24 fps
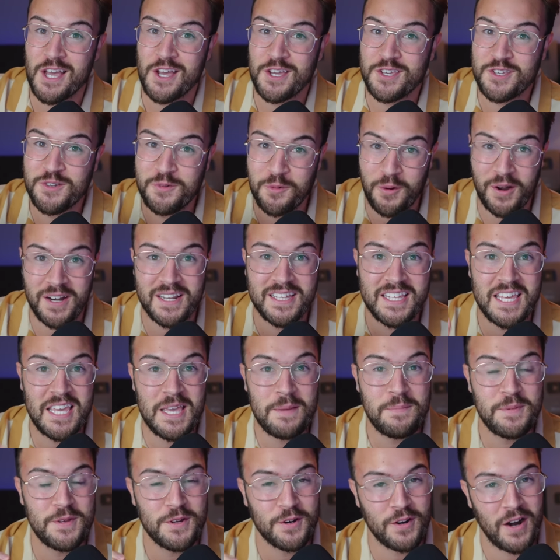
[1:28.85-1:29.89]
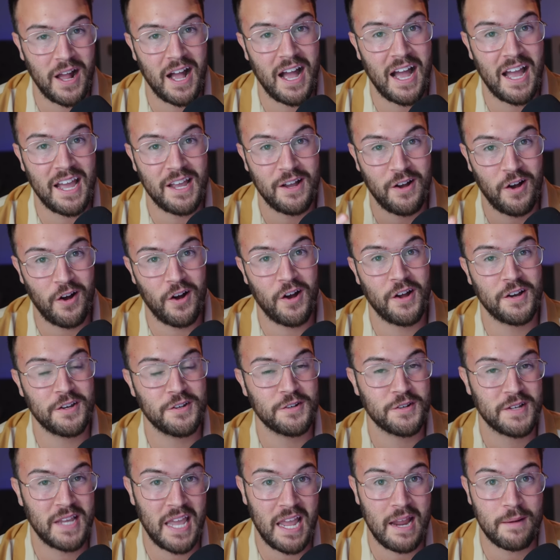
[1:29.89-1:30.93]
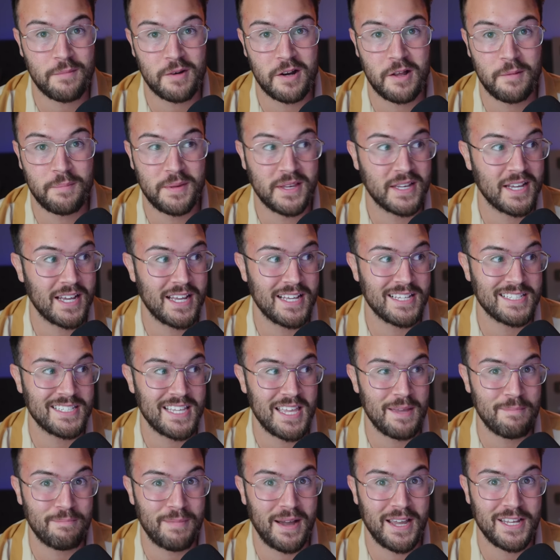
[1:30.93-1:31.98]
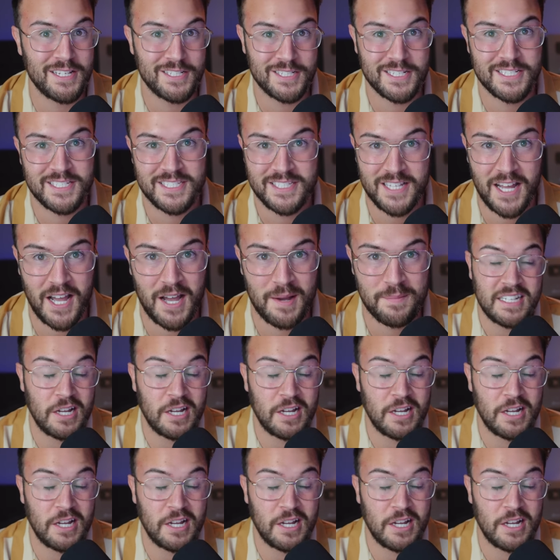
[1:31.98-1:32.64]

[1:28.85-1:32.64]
you wanna keep your eye on your camera because it might just stop.